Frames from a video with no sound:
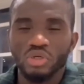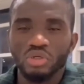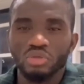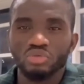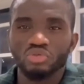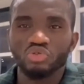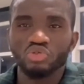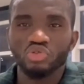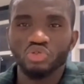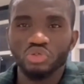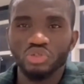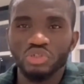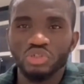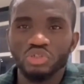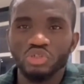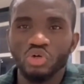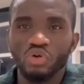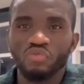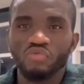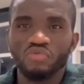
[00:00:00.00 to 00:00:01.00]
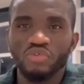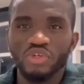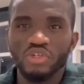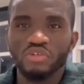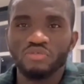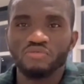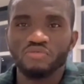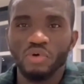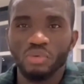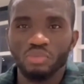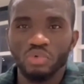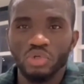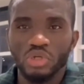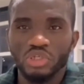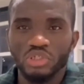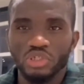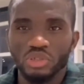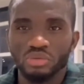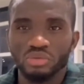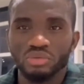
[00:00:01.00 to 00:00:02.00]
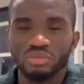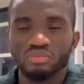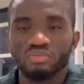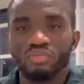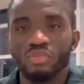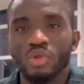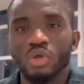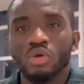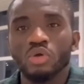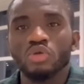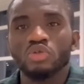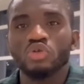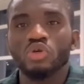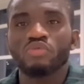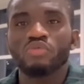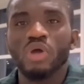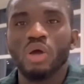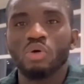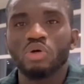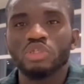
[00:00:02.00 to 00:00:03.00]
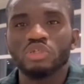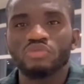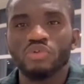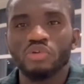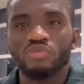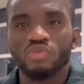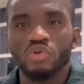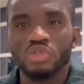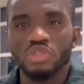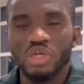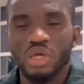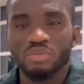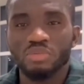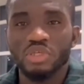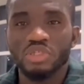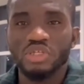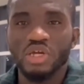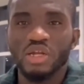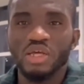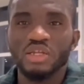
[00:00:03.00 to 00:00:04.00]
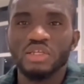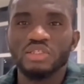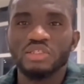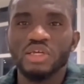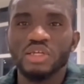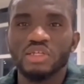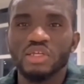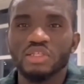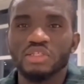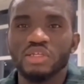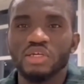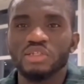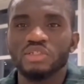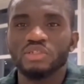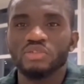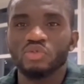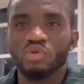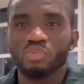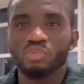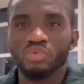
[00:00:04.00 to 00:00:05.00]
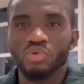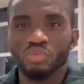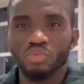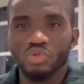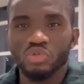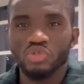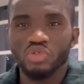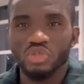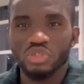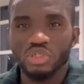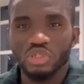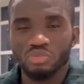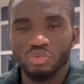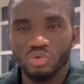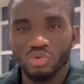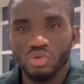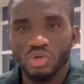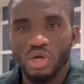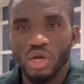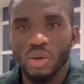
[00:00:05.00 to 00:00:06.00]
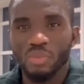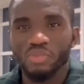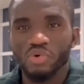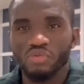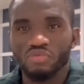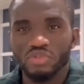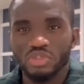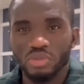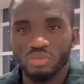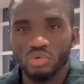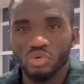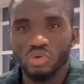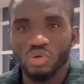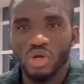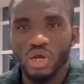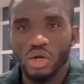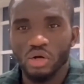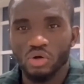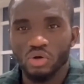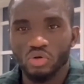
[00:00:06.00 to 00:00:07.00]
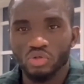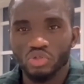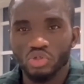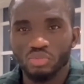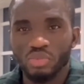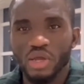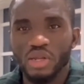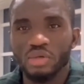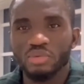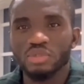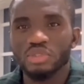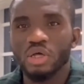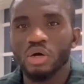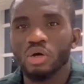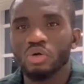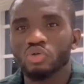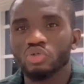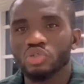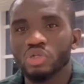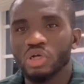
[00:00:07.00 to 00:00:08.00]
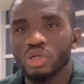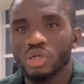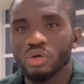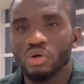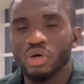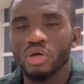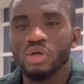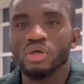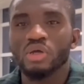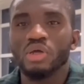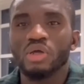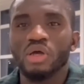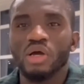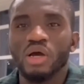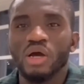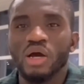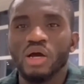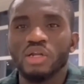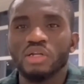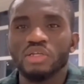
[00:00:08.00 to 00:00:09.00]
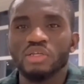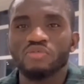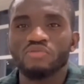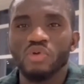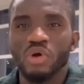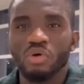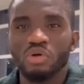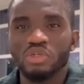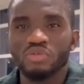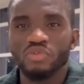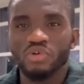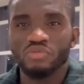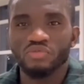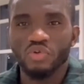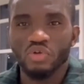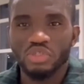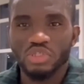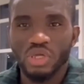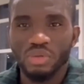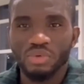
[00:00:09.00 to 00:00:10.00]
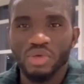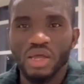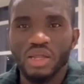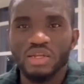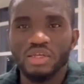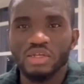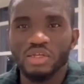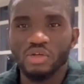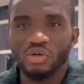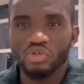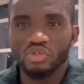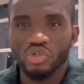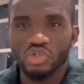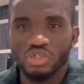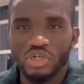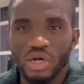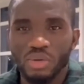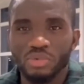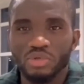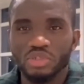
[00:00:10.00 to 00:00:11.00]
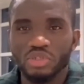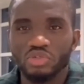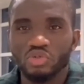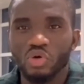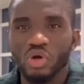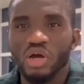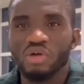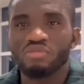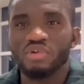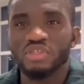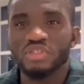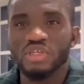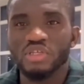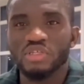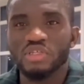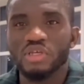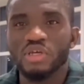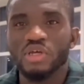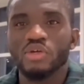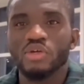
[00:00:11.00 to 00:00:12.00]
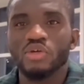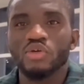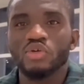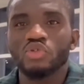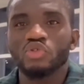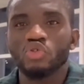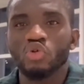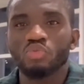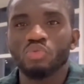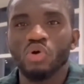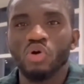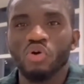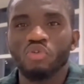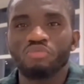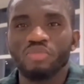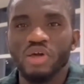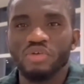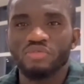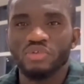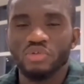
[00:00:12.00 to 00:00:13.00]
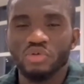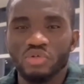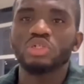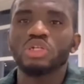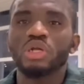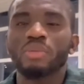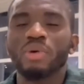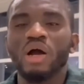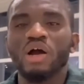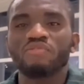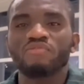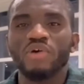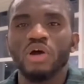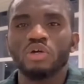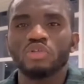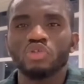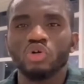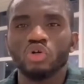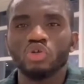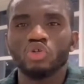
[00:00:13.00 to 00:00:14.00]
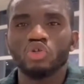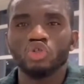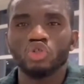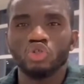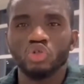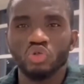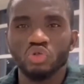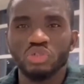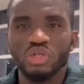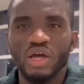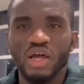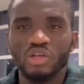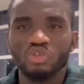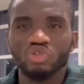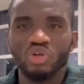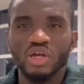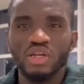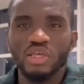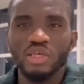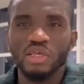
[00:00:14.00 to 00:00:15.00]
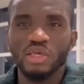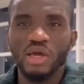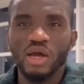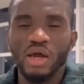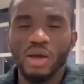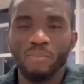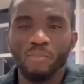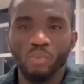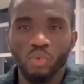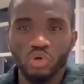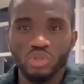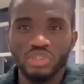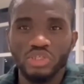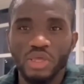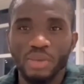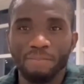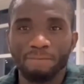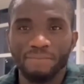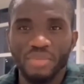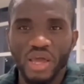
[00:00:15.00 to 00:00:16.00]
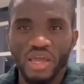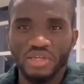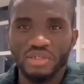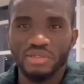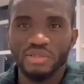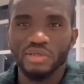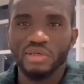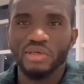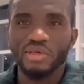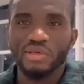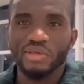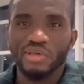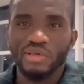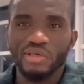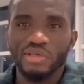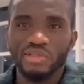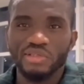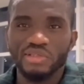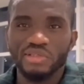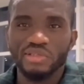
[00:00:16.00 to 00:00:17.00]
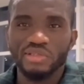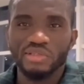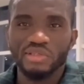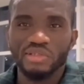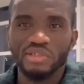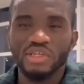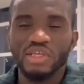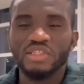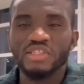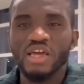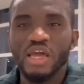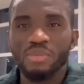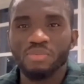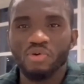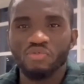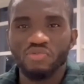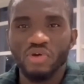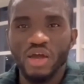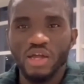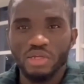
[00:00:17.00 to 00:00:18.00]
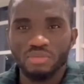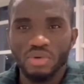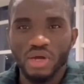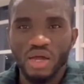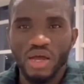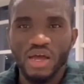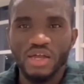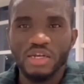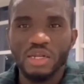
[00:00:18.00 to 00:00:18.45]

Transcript: during your feed formulation. So if you are watching for the first time, this channel is dedicated to promote sustainable and profitable agriculture. My name is Lawa, and if you are watching for the first time, kindly click on the subscribe button to have access to more of my videos. The number 1 factor you should actually put in mind is the type of animal and the